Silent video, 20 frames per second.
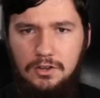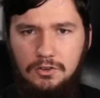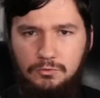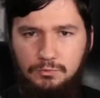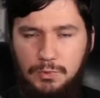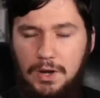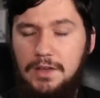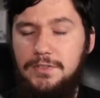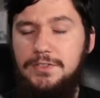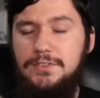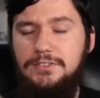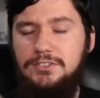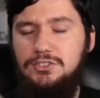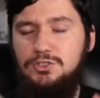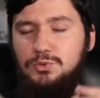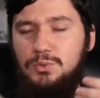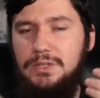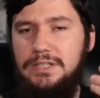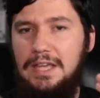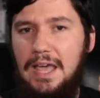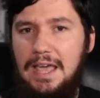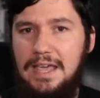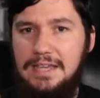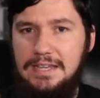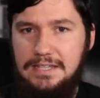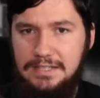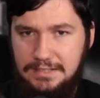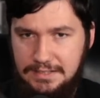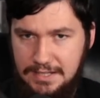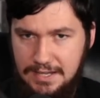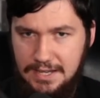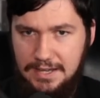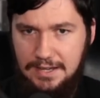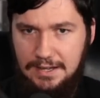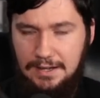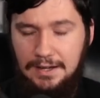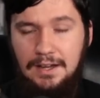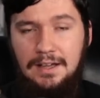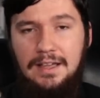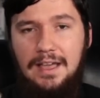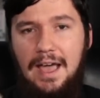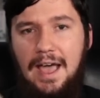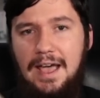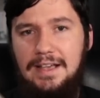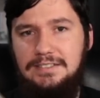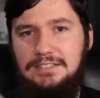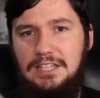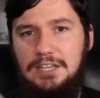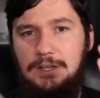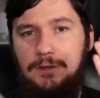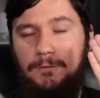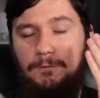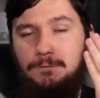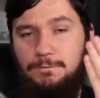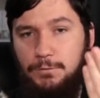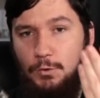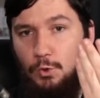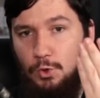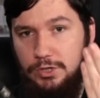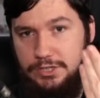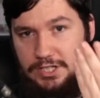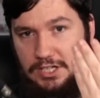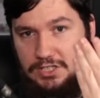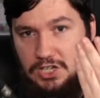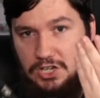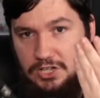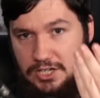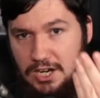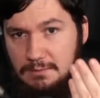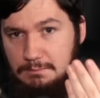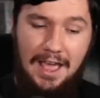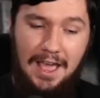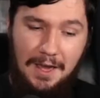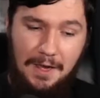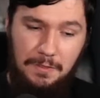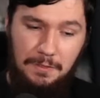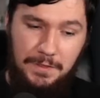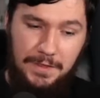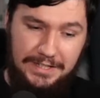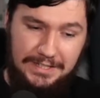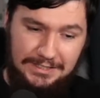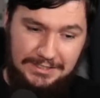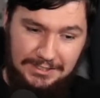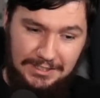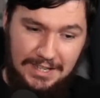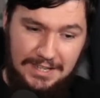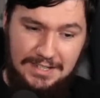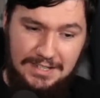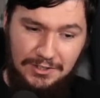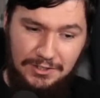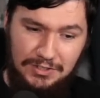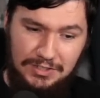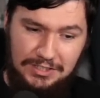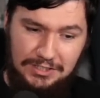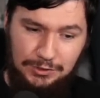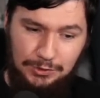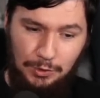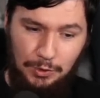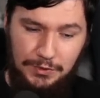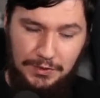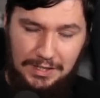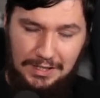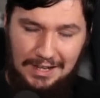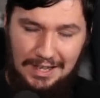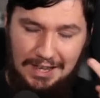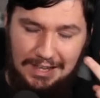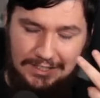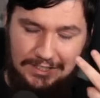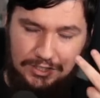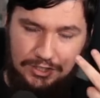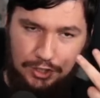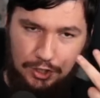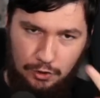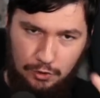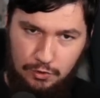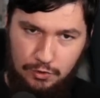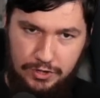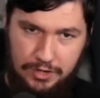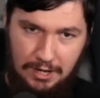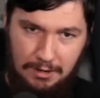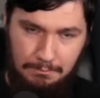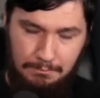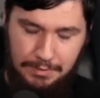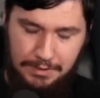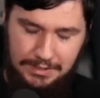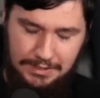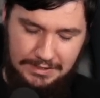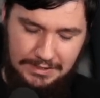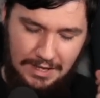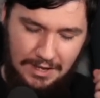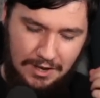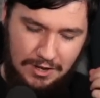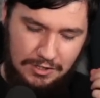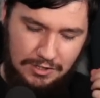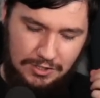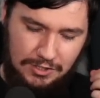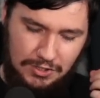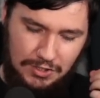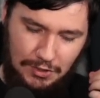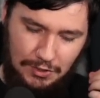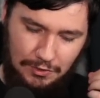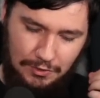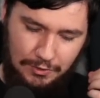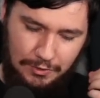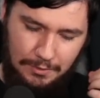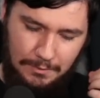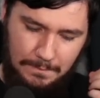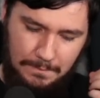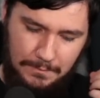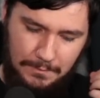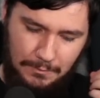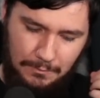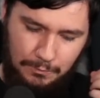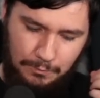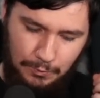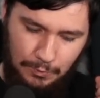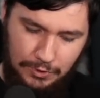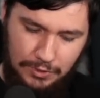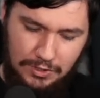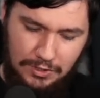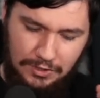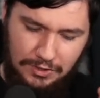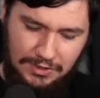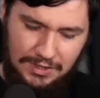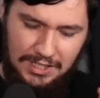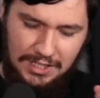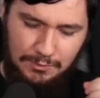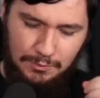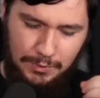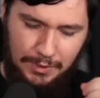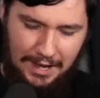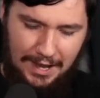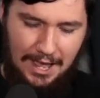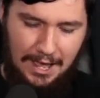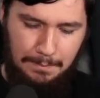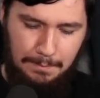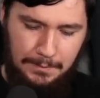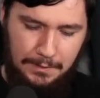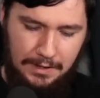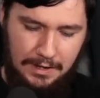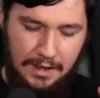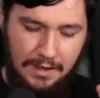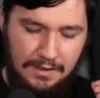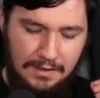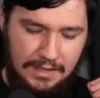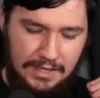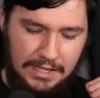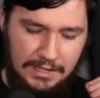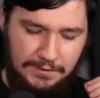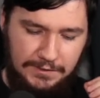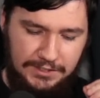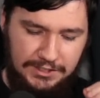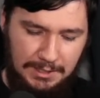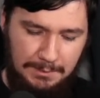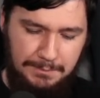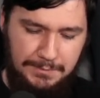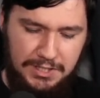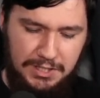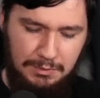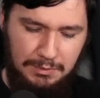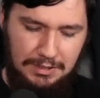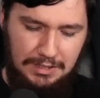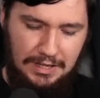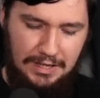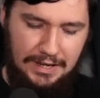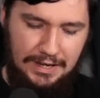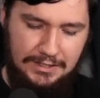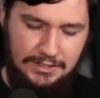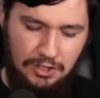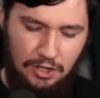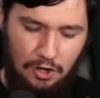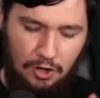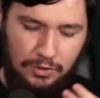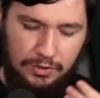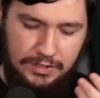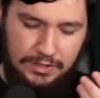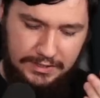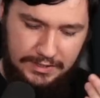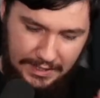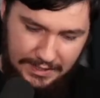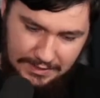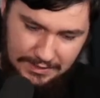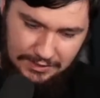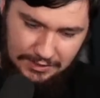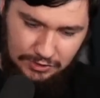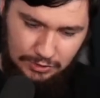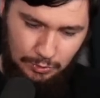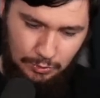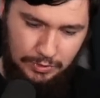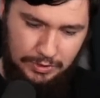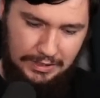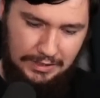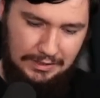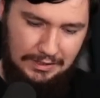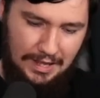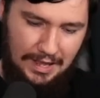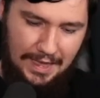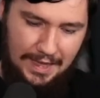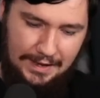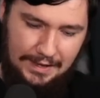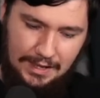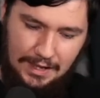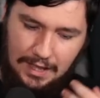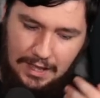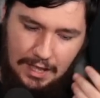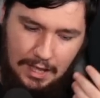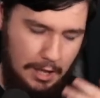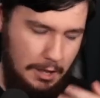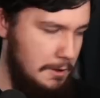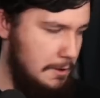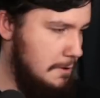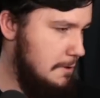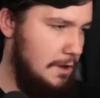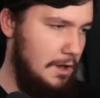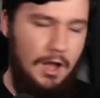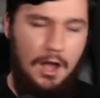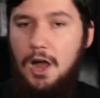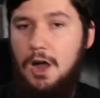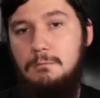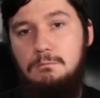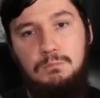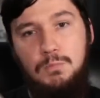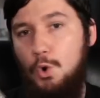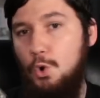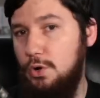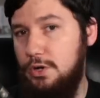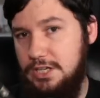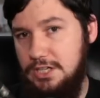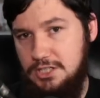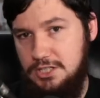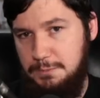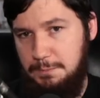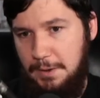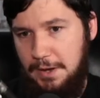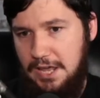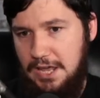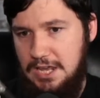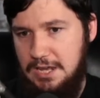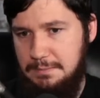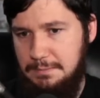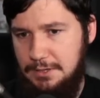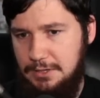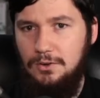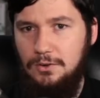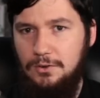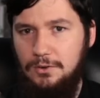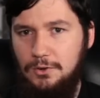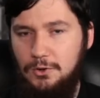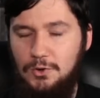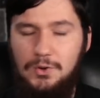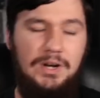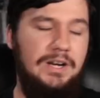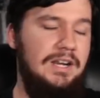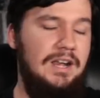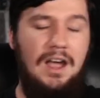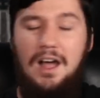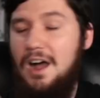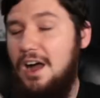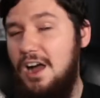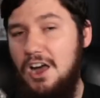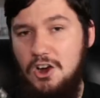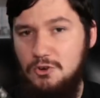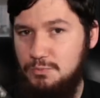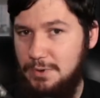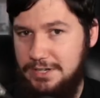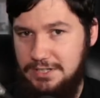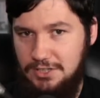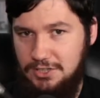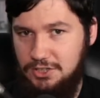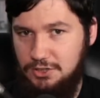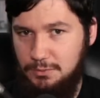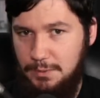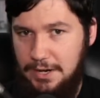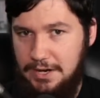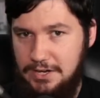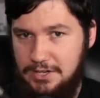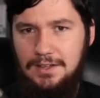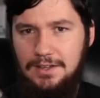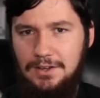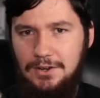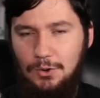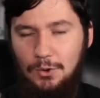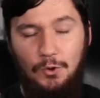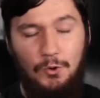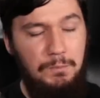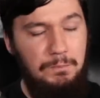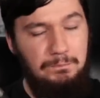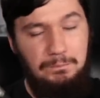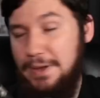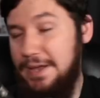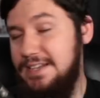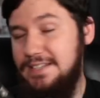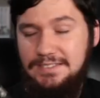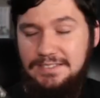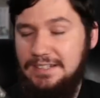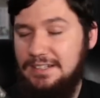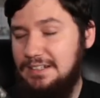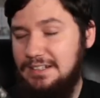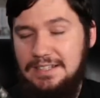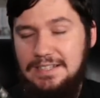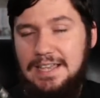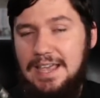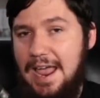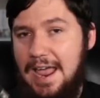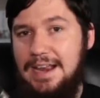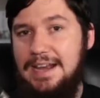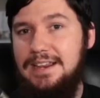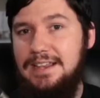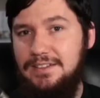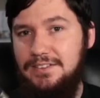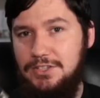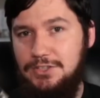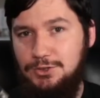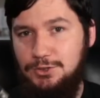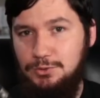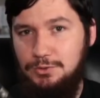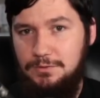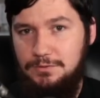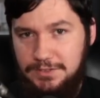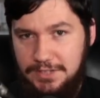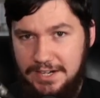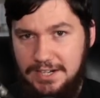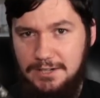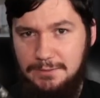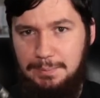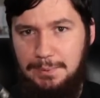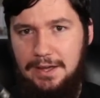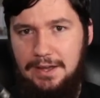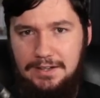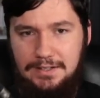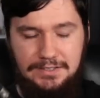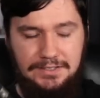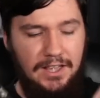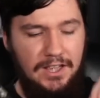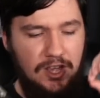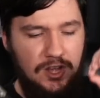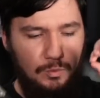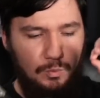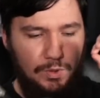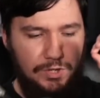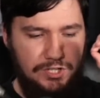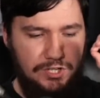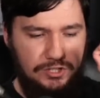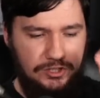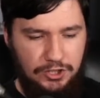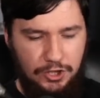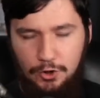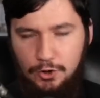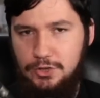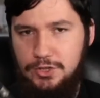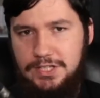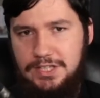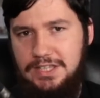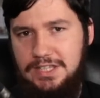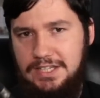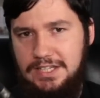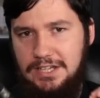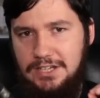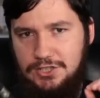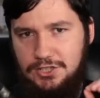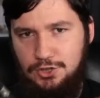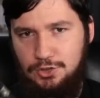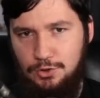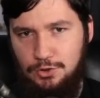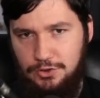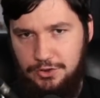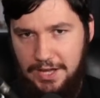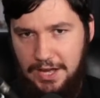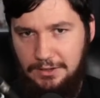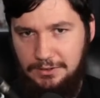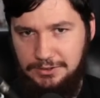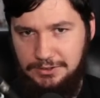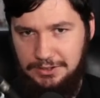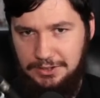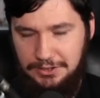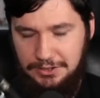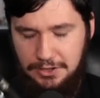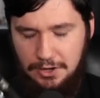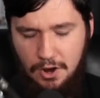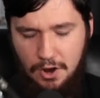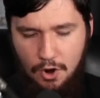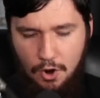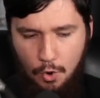Rather than storing a year as a four digit number, they decide to only store the last two numbers. So, what do you think would happen if something relies on date sorting, like uh, a mortgage payment or a car registration, or basically any other sort of database when you go to the year 2000?